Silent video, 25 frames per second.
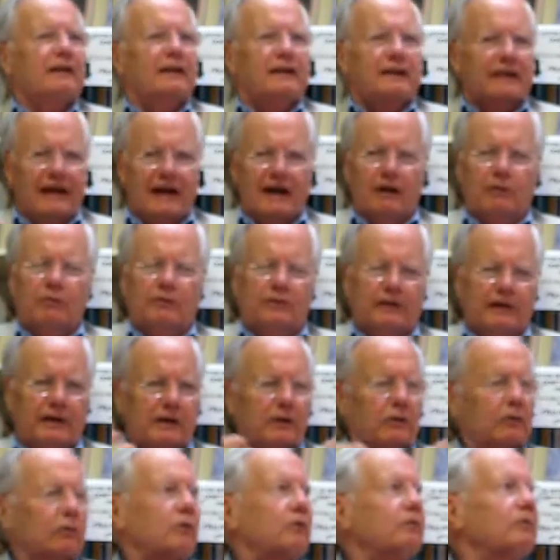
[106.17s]
And now when they
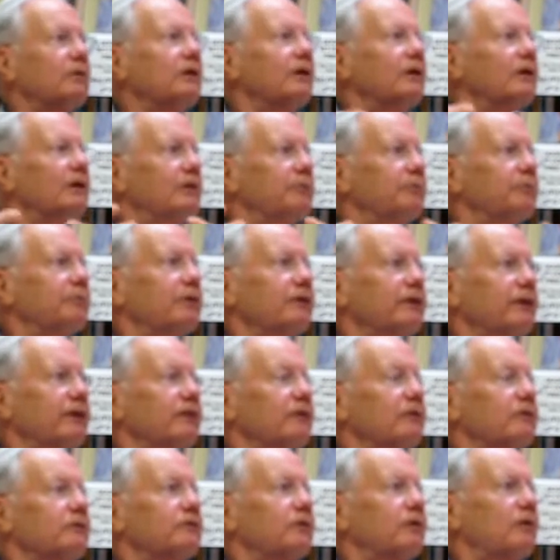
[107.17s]
go on
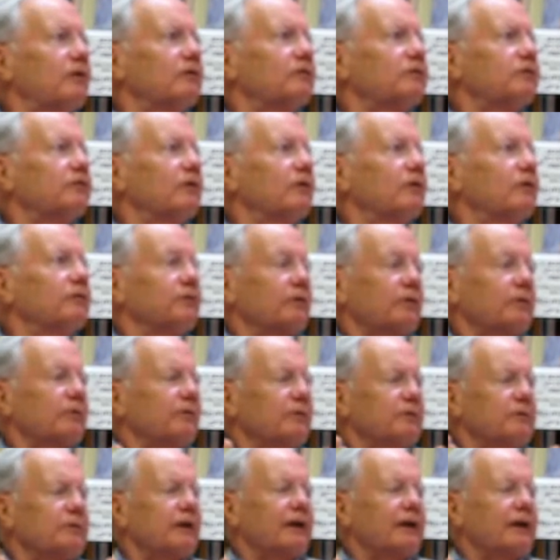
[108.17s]
political talk shows or